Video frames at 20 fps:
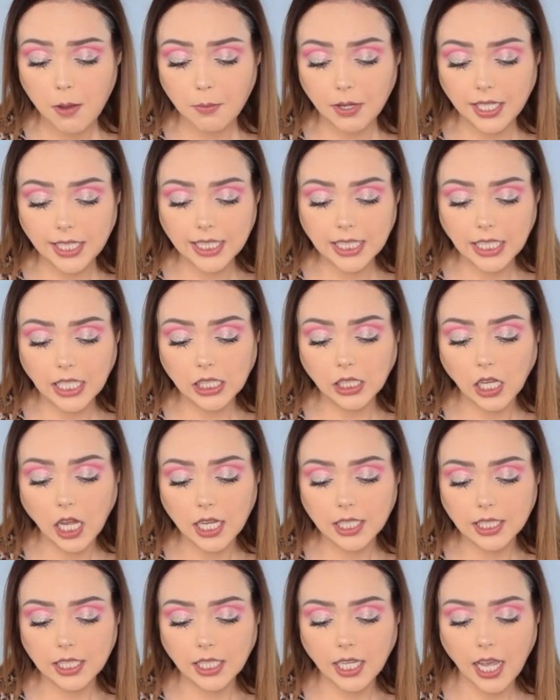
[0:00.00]
But it's the
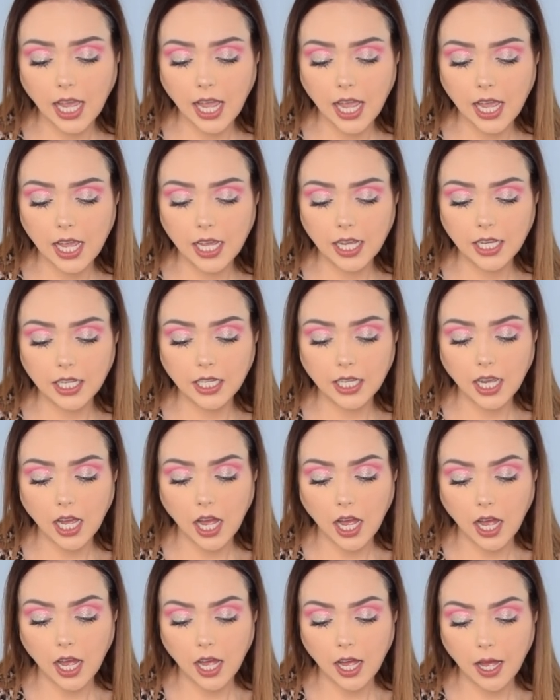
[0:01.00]
Glossier
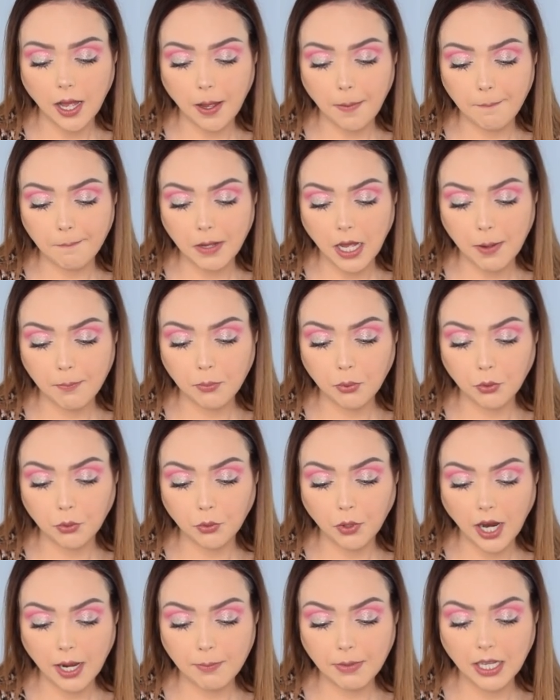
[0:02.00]

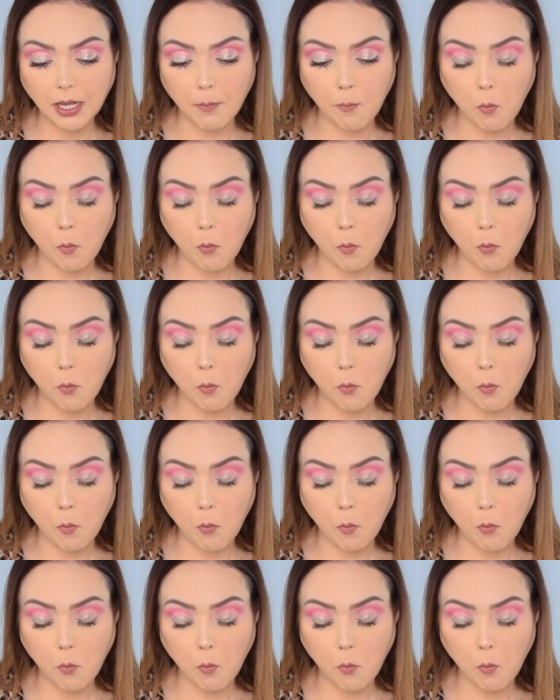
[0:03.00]
Priming